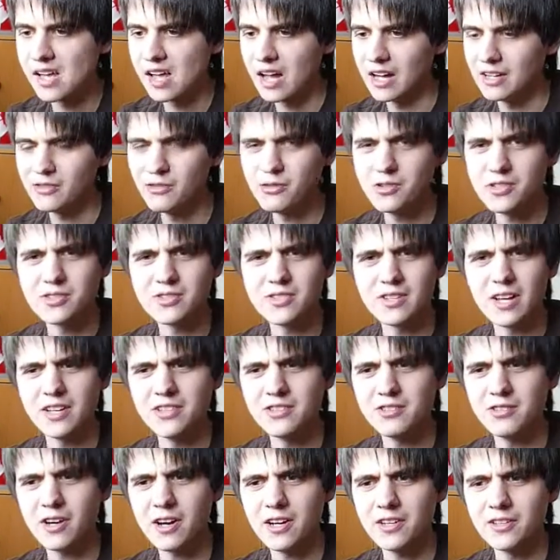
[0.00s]
I
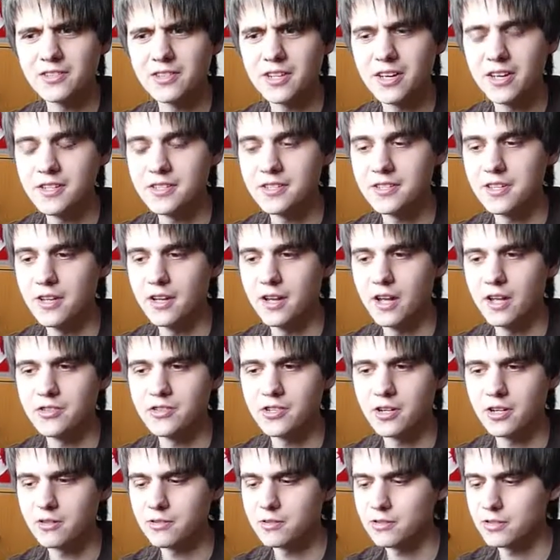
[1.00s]
do kind of taste the
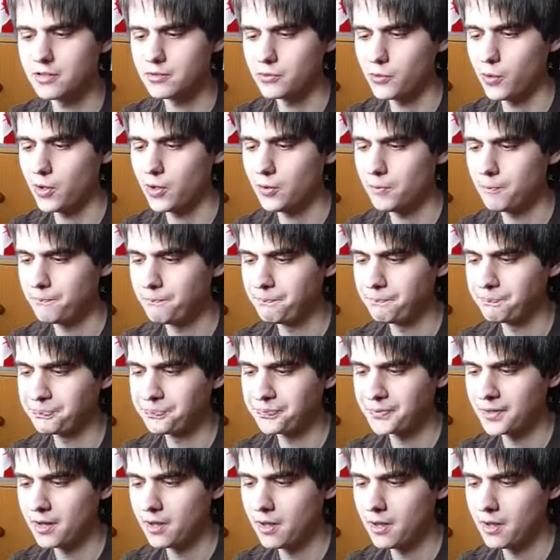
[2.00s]
adjuncts as well,
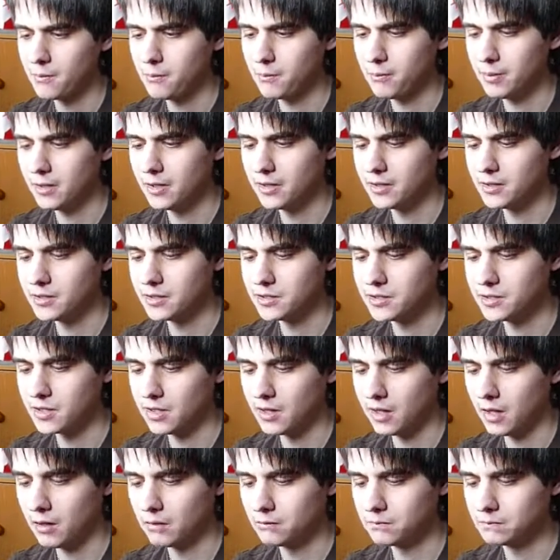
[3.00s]
but it's
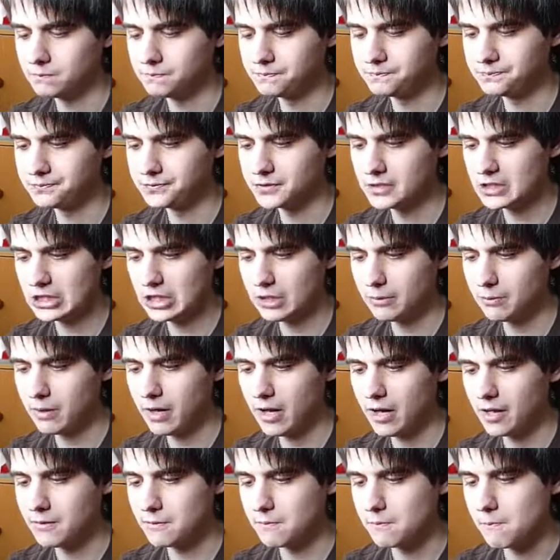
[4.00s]
not
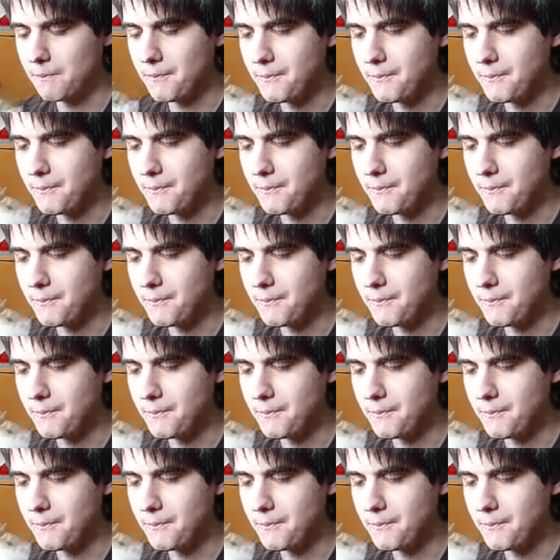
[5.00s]
bad.